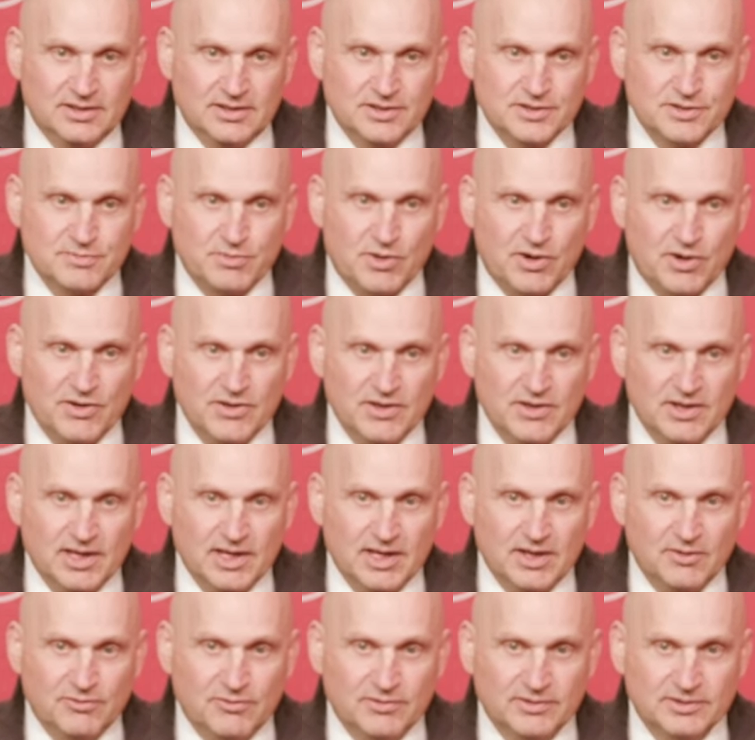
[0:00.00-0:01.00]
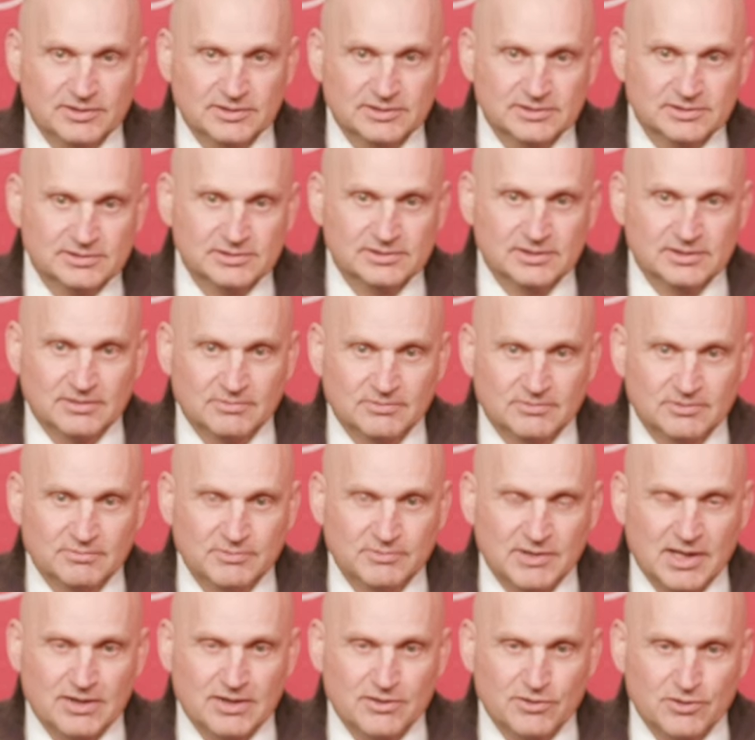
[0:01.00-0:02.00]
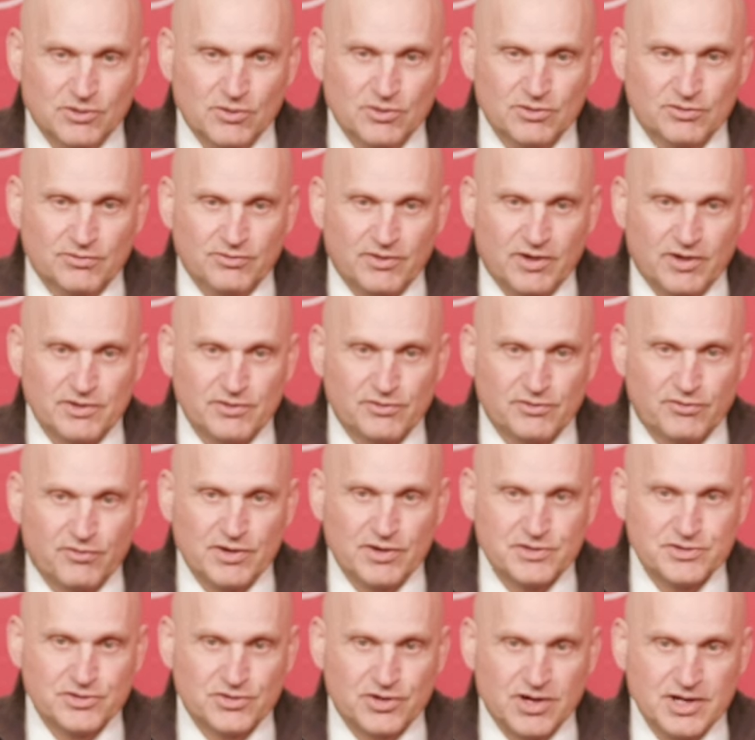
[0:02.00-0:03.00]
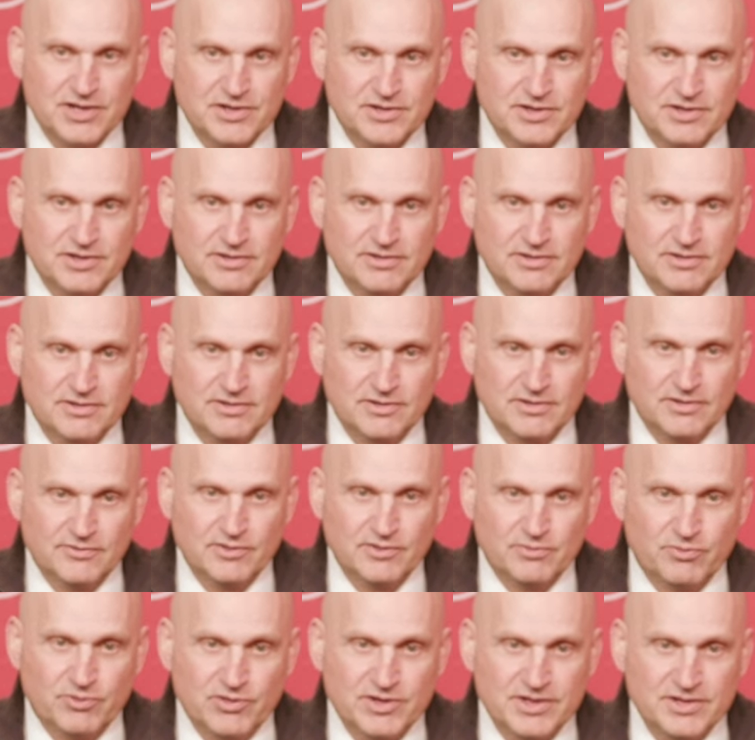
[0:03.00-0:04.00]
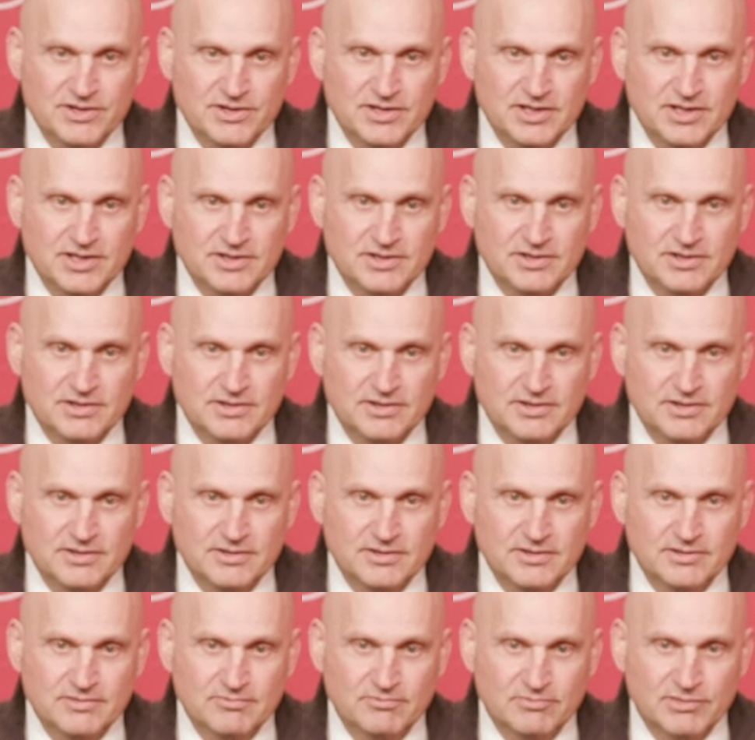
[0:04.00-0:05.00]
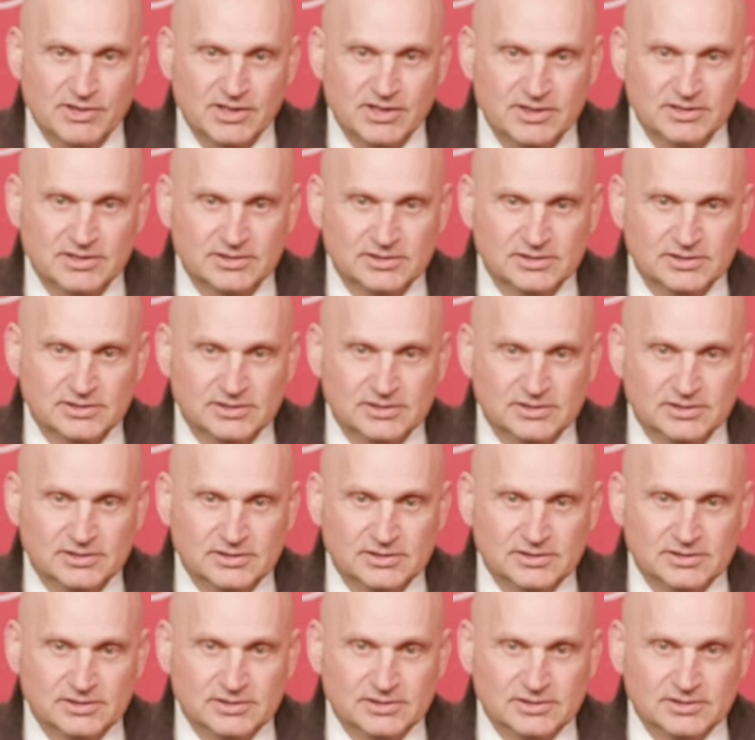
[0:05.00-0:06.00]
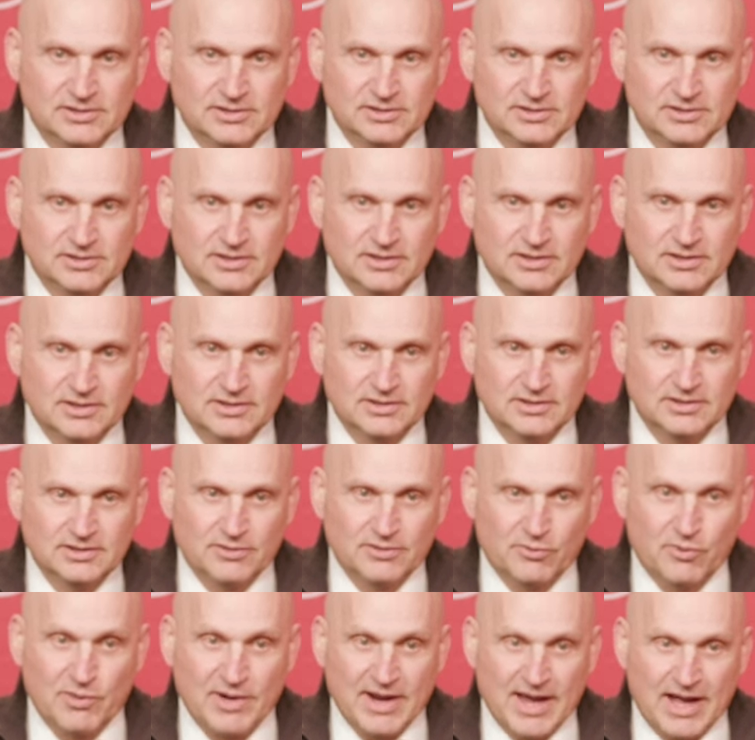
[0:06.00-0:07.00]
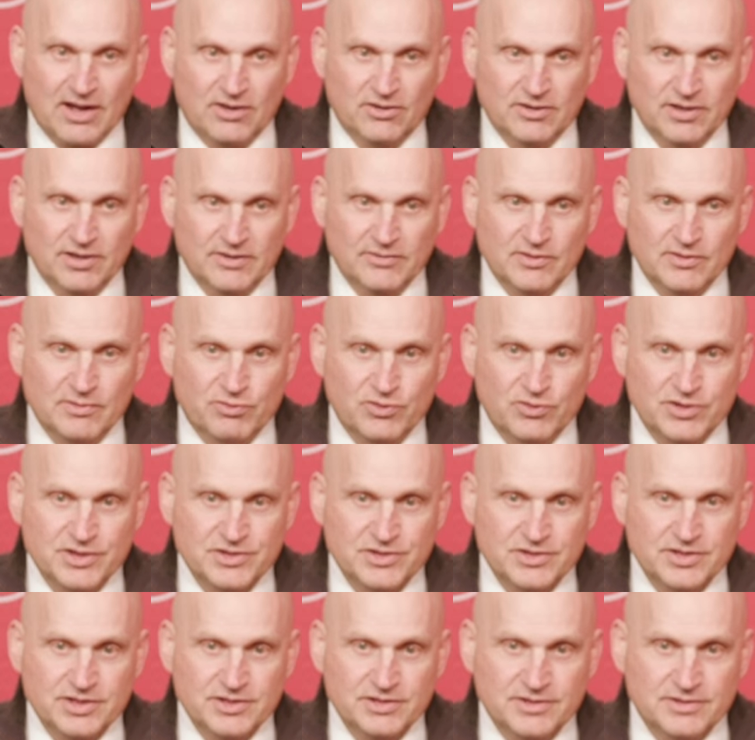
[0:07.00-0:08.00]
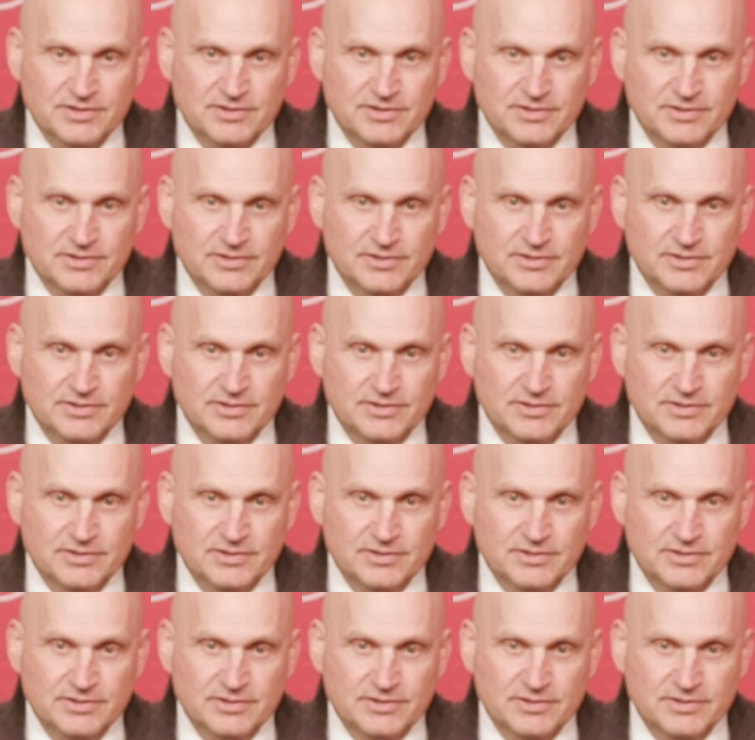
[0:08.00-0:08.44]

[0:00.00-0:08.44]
It's part of the, I'm not going to go as far as frustration of the preseason, but the reality of the preseason.